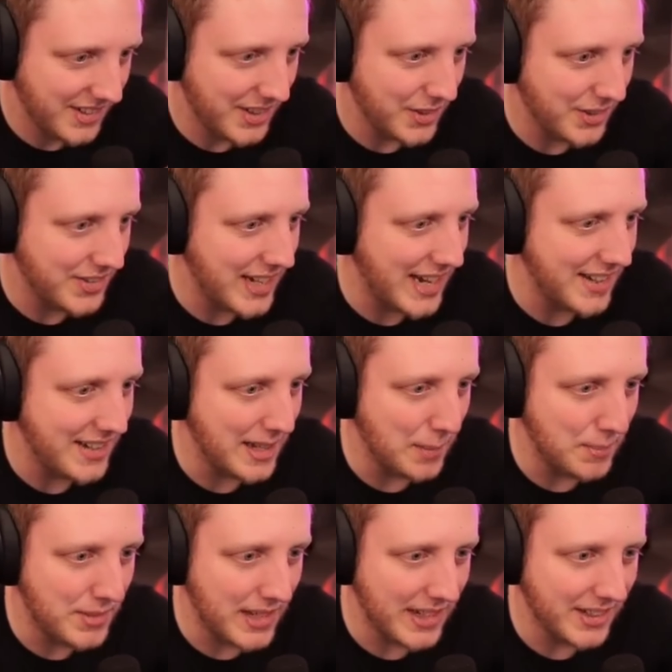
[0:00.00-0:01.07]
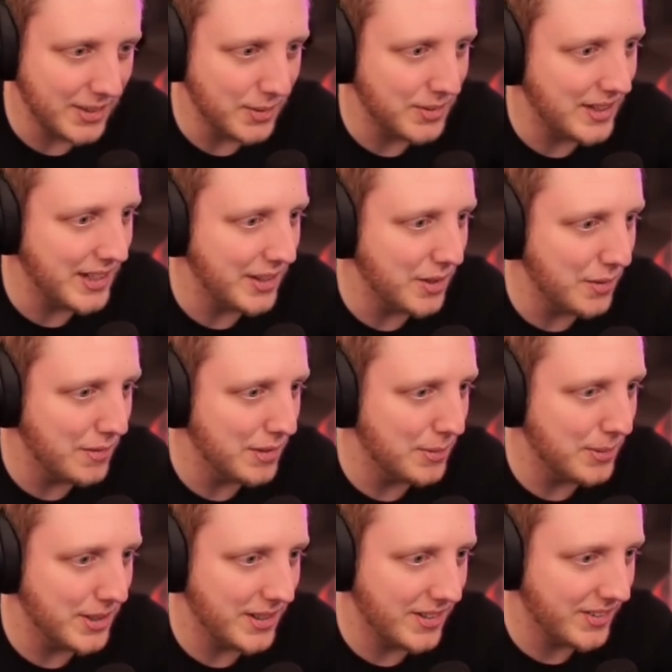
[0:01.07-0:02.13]
Your dad helped Techno take over the
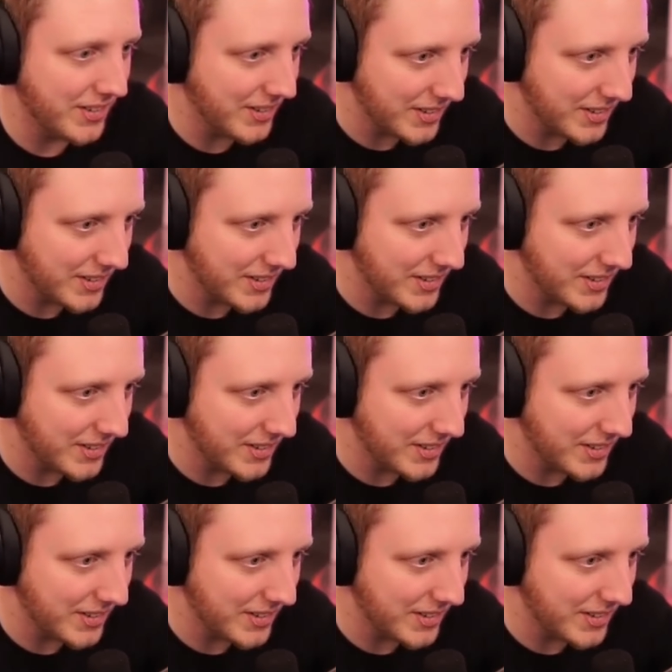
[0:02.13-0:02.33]
world.